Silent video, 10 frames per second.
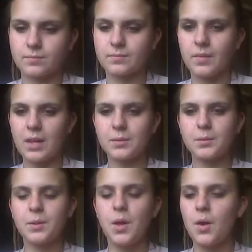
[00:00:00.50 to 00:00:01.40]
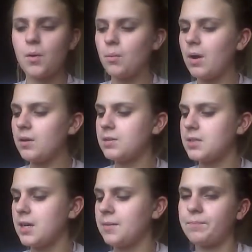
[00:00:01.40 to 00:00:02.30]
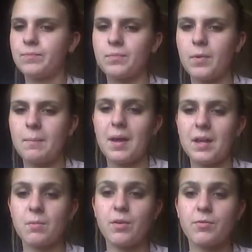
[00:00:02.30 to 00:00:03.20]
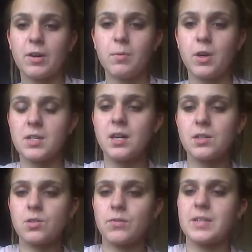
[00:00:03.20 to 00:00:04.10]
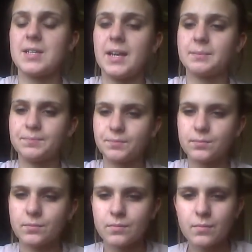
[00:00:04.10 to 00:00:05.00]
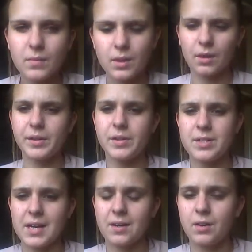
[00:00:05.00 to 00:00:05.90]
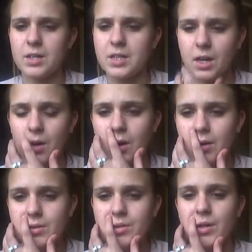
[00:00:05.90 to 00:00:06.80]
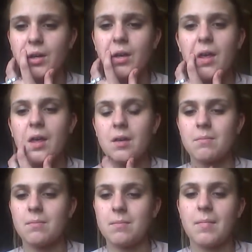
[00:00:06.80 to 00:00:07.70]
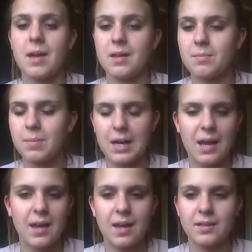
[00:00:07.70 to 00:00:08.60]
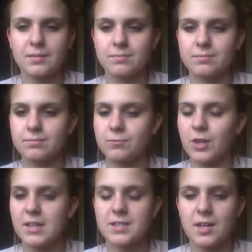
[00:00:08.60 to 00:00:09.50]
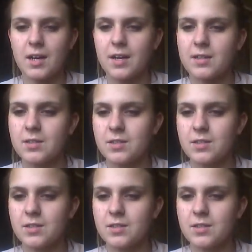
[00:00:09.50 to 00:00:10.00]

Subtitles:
Hello. Whilst when making my free products, obviously I use technology a lot to make, plan, research,